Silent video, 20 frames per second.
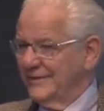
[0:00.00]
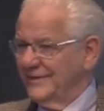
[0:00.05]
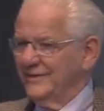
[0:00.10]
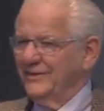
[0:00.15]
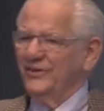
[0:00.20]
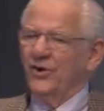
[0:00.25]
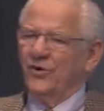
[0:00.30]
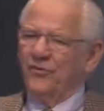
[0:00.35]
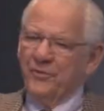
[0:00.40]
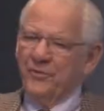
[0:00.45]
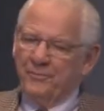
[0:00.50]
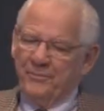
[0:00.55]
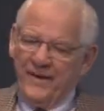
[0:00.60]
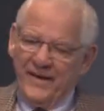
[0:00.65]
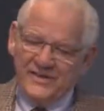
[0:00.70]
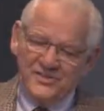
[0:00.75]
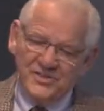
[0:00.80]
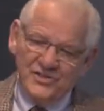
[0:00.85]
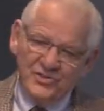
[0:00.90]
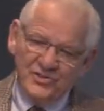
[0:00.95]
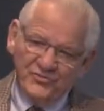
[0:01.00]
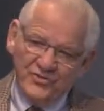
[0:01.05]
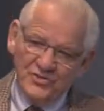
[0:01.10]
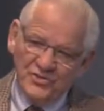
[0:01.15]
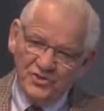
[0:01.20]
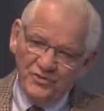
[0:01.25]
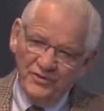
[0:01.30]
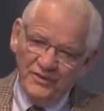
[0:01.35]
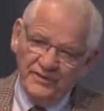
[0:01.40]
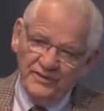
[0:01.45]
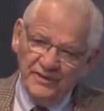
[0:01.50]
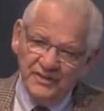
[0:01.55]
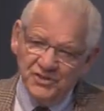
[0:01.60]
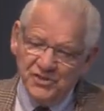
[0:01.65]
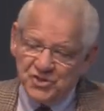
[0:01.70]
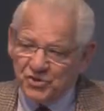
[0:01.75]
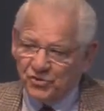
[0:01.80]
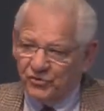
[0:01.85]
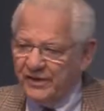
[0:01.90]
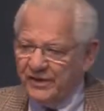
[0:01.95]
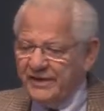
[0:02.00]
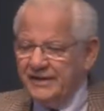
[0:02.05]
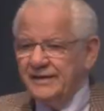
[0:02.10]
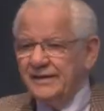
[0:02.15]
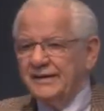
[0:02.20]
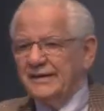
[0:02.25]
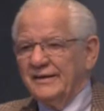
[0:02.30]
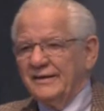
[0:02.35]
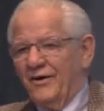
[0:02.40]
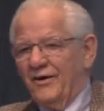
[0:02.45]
You know the passage, 1 Corinthians 3.